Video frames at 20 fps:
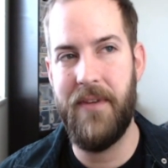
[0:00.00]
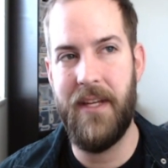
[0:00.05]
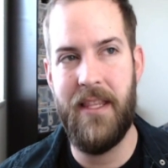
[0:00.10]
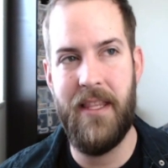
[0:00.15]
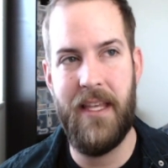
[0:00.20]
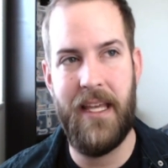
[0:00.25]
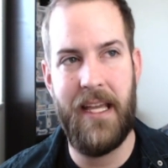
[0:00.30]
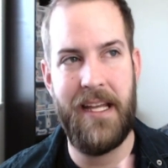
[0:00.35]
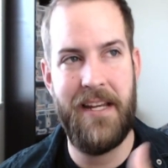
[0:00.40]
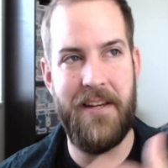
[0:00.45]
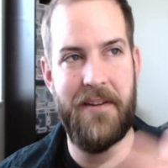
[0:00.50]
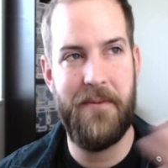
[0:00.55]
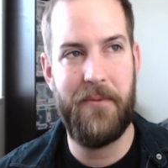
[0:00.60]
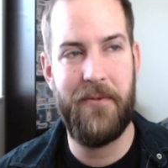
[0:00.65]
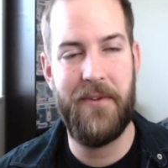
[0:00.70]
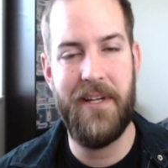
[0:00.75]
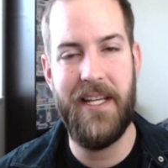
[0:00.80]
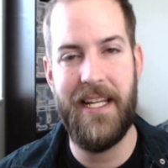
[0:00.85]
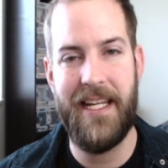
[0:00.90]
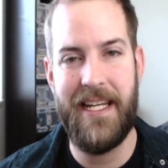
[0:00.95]
and they end up
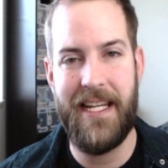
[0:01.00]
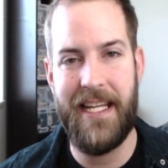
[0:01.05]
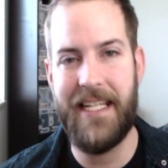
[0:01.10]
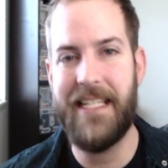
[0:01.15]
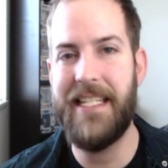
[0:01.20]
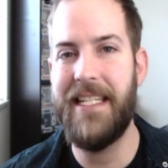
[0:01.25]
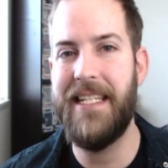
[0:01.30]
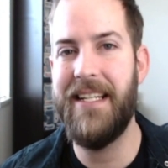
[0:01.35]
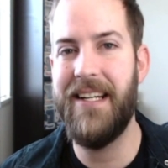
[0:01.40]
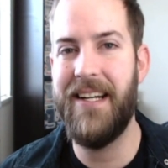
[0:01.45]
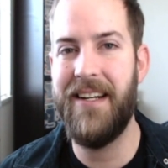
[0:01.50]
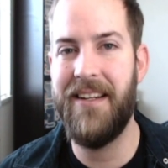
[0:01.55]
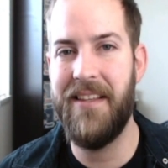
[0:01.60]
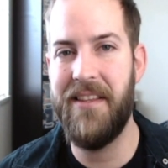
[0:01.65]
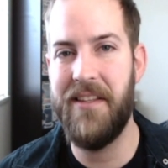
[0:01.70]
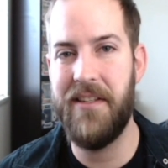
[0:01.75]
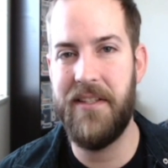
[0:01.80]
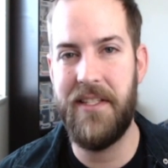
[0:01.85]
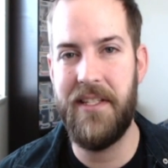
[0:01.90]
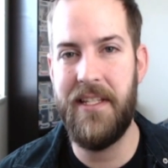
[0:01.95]
reconnecting on
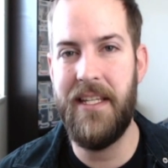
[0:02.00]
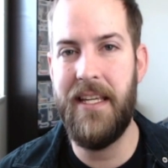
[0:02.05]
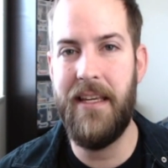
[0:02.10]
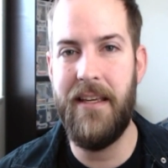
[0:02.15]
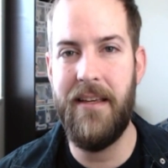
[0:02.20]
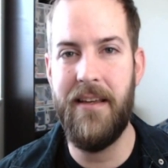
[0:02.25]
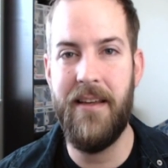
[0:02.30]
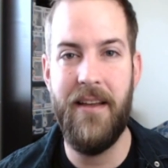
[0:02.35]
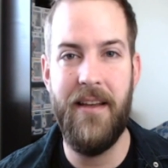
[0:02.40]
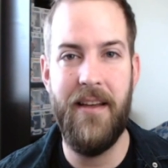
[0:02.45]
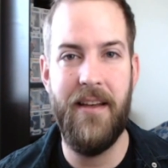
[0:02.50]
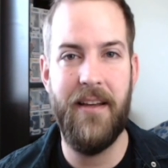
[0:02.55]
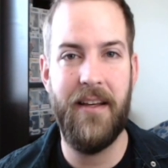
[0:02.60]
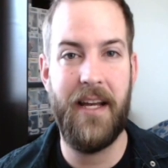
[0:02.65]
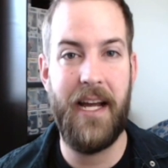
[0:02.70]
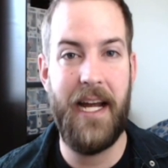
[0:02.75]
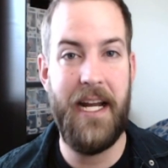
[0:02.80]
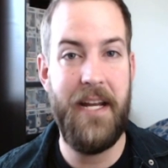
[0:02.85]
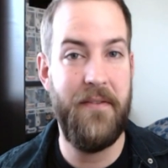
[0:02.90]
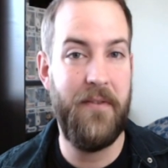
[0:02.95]
the sea,
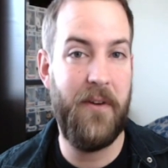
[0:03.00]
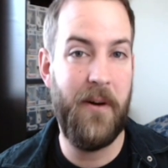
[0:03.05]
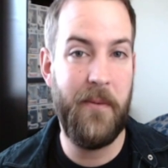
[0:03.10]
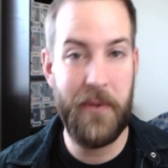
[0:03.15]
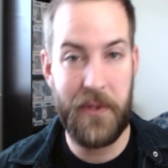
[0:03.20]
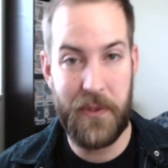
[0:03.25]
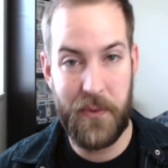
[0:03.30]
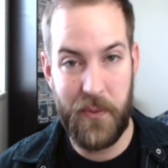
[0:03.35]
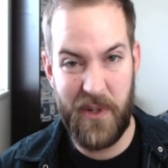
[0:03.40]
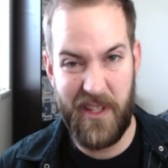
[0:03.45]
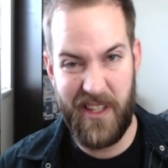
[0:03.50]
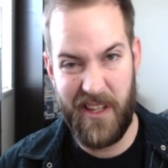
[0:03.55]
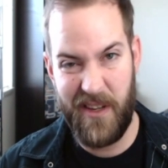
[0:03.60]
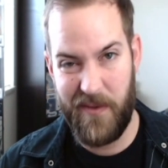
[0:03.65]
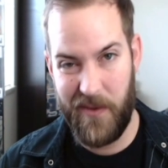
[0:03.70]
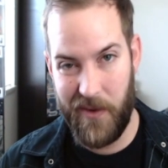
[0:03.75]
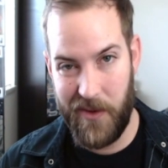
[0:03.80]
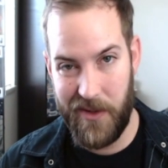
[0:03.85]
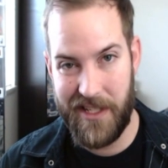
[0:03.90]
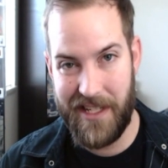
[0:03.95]
kind of almost where they
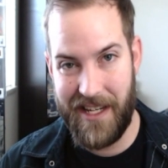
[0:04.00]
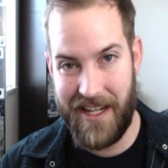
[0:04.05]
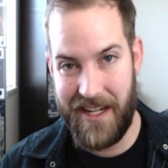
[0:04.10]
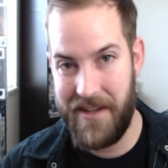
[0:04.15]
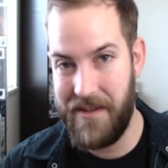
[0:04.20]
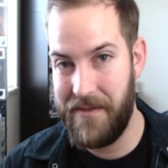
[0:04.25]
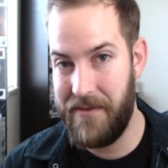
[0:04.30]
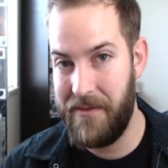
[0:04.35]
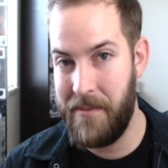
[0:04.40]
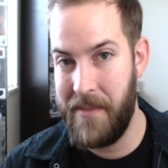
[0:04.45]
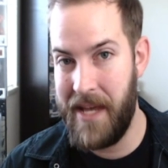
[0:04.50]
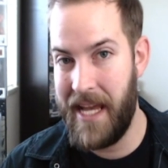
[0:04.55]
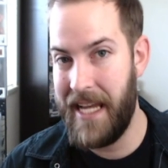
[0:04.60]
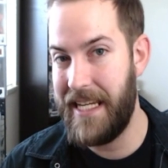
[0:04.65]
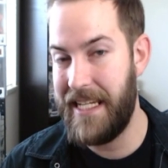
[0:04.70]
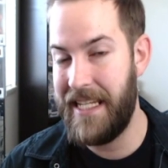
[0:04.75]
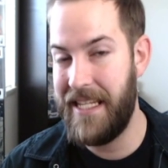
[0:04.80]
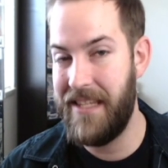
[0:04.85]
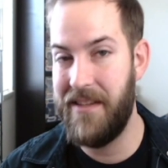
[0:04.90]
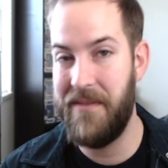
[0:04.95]
first kind of met
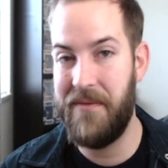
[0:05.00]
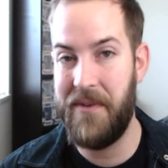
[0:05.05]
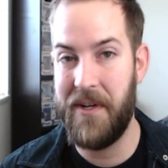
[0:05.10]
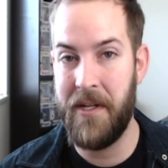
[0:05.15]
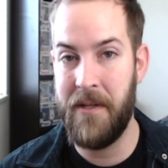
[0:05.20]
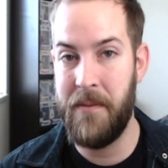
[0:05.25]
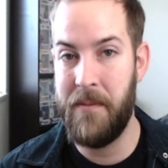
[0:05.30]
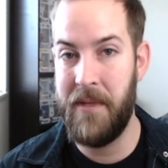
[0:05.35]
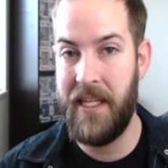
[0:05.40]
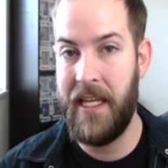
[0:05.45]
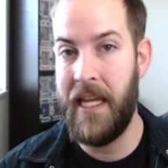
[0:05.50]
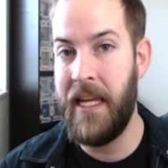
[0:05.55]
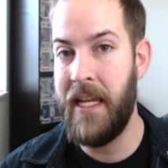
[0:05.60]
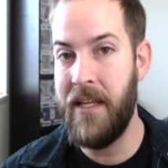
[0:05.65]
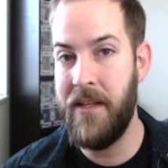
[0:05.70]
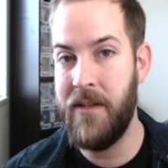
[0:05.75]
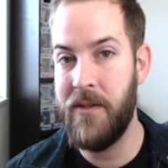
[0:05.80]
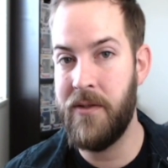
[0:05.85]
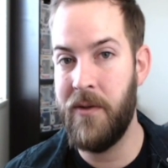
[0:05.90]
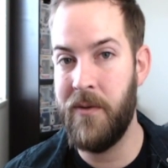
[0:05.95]
in the very
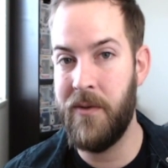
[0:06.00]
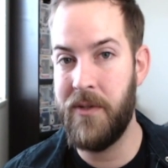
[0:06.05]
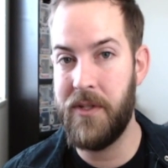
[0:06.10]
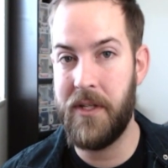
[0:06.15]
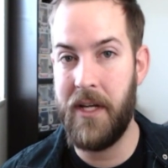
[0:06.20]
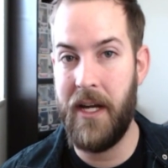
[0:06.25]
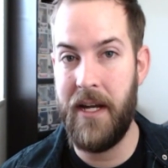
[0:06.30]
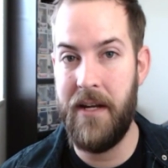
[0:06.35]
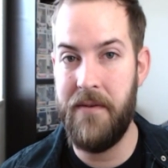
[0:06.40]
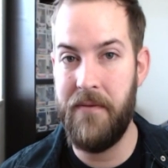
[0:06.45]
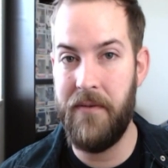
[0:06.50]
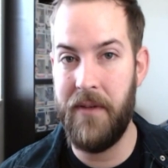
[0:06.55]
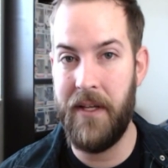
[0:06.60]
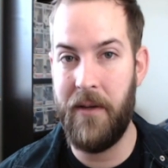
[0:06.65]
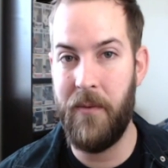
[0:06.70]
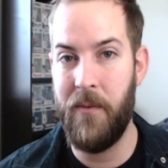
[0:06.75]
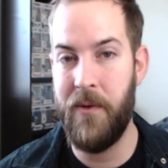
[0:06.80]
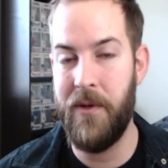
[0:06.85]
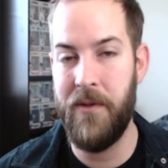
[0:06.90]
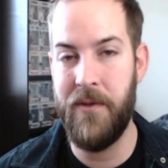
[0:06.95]
beginning. So it's kind of
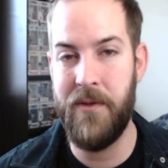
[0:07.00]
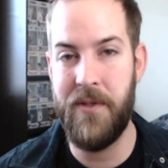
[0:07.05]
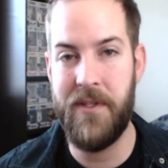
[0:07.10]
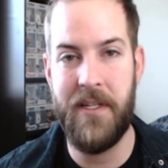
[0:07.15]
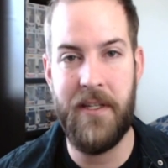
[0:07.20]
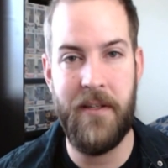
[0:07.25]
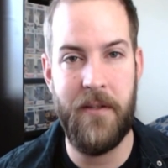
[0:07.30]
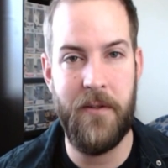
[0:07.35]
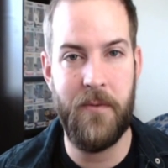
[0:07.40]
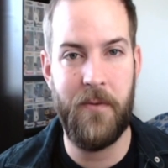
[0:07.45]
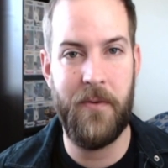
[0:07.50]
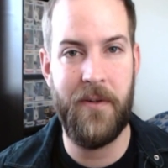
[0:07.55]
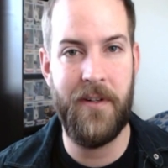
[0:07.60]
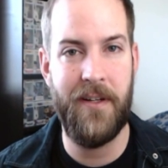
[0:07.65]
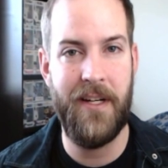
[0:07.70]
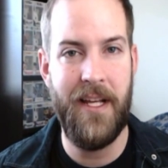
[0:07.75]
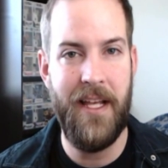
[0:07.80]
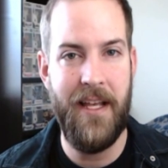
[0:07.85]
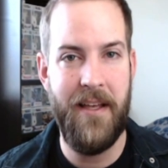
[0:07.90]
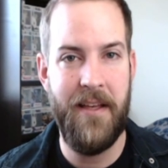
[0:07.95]
like one of those things
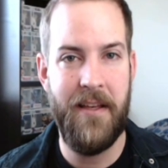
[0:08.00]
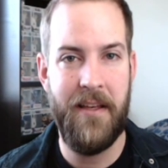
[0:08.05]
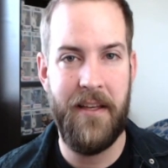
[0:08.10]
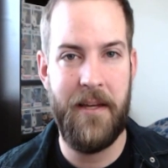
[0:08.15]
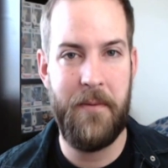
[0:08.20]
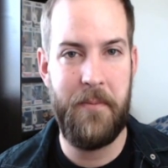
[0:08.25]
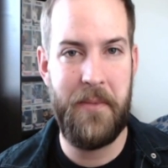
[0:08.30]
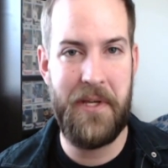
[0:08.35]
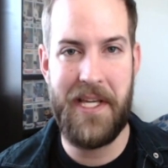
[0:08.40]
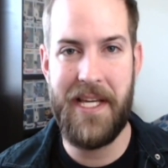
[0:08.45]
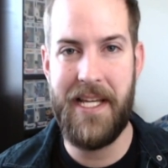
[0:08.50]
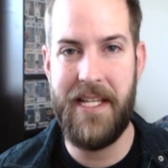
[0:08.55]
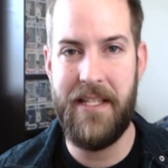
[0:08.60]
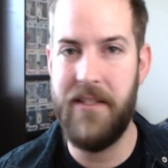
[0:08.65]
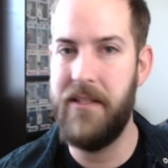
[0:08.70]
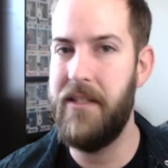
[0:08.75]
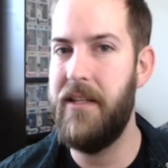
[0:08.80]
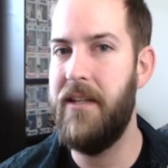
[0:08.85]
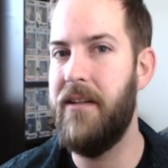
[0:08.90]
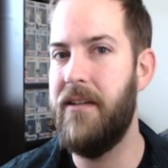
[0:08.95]
where it
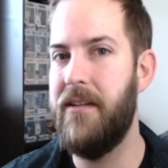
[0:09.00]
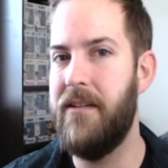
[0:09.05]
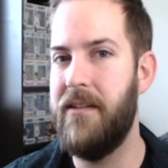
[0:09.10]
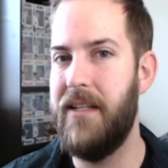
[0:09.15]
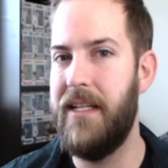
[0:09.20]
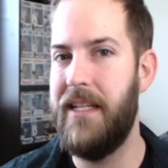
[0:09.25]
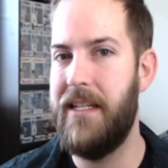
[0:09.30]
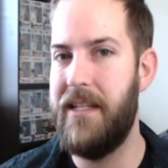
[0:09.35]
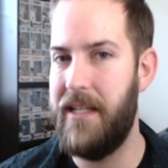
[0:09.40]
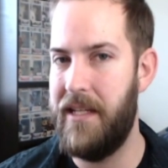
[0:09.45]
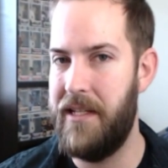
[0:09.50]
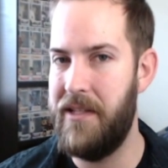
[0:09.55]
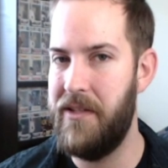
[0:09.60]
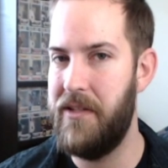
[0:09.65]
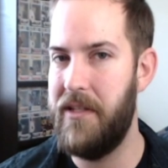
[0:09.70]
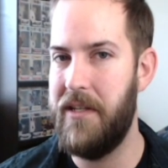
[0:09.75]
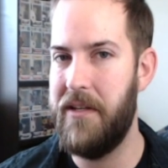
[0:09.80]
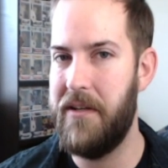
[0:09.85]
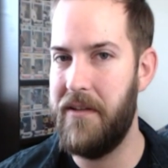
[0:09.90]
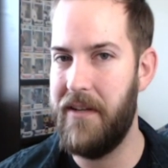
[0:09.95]
begins here, it
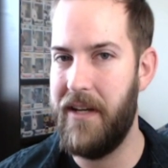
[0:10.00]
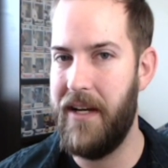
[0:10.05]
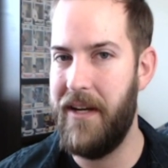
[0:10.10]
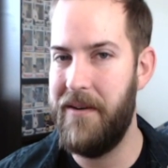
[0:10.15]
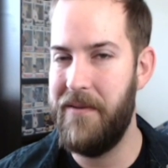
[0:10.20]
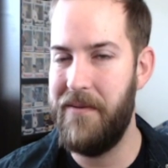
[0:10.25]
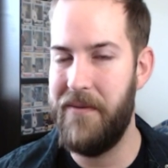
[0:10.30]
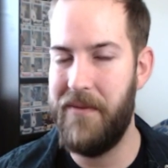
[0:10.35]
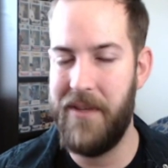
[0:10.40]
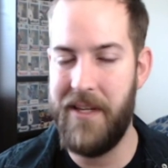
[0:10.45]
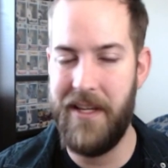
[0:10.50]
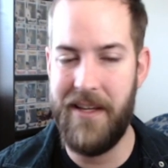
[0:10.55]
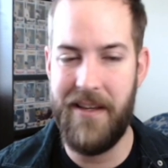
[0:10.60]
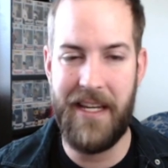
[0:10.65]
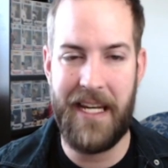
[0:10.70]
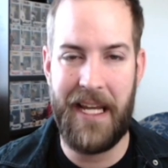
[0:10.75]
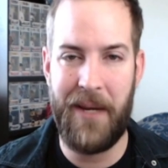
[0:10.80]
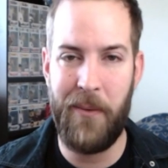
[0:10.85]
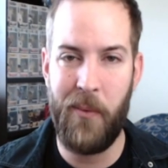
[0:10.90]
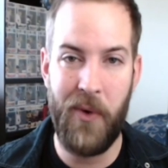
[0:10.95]
ends here kind of thing,
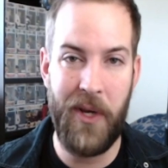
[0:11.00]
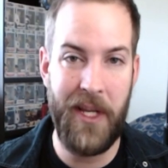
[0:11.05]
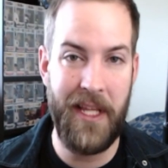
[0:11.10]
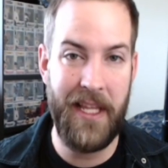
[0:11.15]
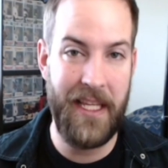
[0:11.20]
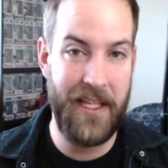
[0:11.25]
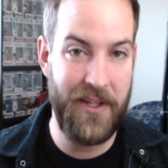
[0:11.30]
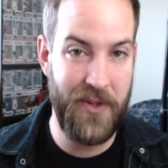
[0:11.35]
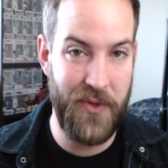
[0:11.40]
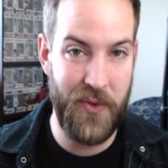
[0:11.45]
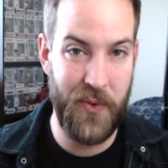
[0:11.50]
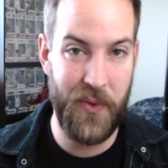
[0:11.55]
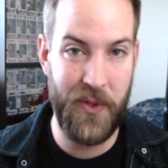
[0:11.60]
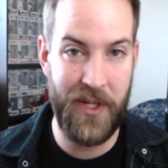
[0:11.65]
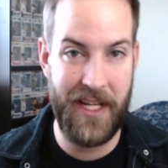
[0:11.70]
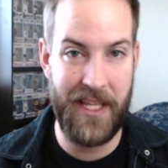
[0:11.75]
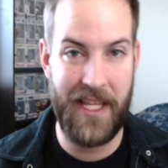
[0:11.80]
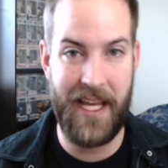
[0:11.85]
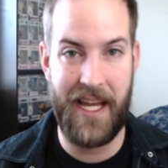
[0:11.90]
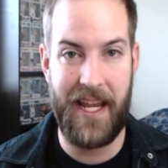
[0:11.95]
and I really
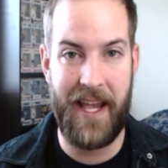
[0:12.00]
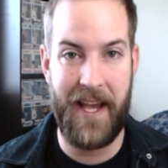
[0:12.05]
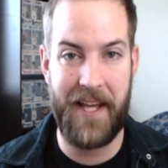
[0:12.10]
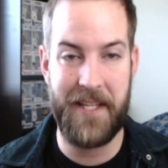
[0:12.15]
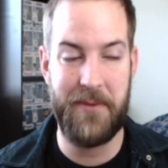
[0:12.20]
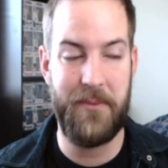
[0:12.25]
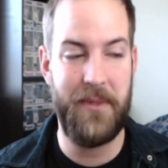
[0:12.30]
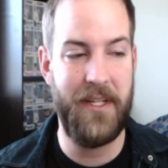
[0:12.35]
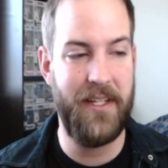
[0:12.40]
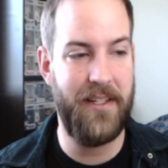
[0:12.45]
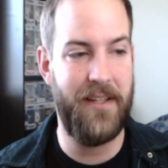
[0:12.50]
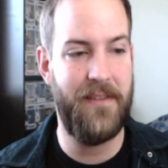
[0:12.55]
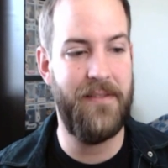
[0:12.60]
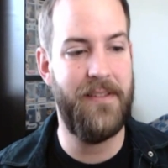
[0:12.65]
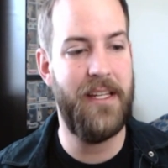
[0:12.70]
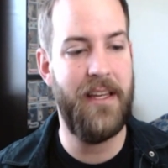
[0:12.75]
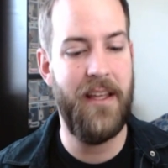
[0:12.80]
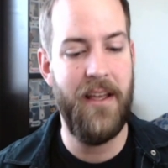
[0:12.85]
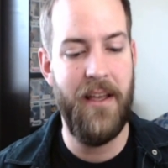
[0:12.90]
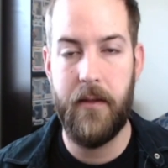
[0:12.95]
enjoyed that aspect of
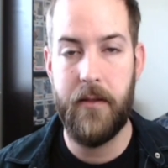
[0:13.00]
it.